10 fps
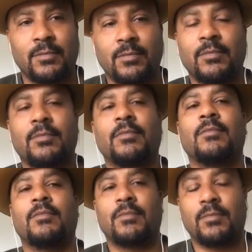
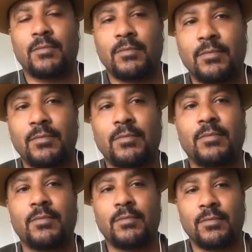
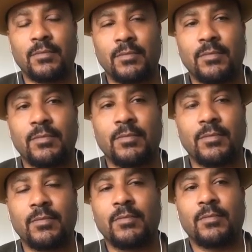
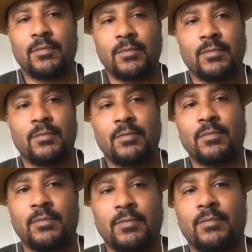
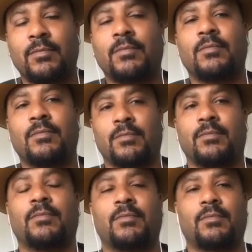
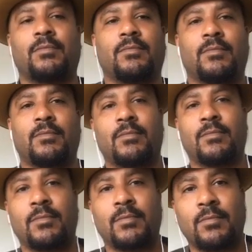
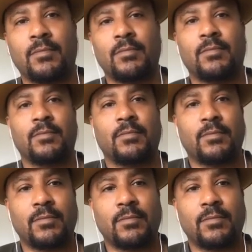[no speech]